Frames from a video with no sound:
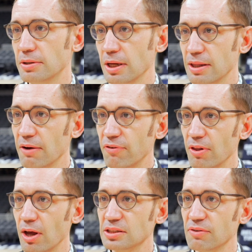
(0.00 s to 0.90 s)
take that
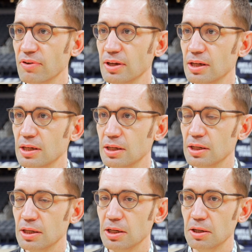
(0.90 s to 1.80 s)
philosophy,
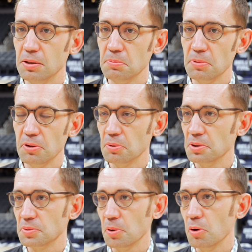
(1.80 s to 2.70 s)
um, the
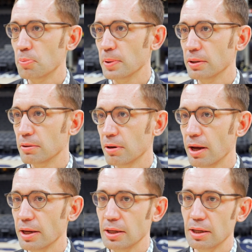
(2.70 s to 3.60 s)
doors will open,
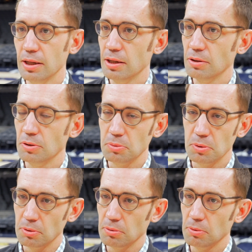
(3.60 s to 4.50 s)
right? And, and you
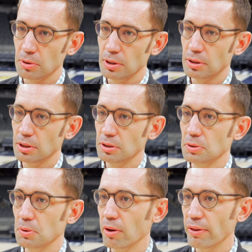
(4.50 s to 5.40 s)
will, will
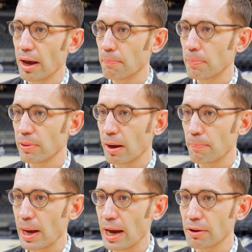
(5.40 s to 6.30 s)
continue on that, that
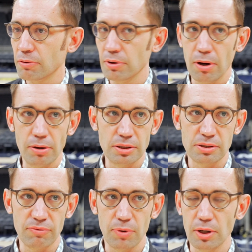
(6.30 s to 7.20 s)
path regardless
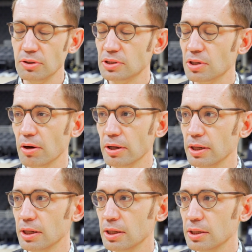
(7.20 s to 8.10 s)
of where you started.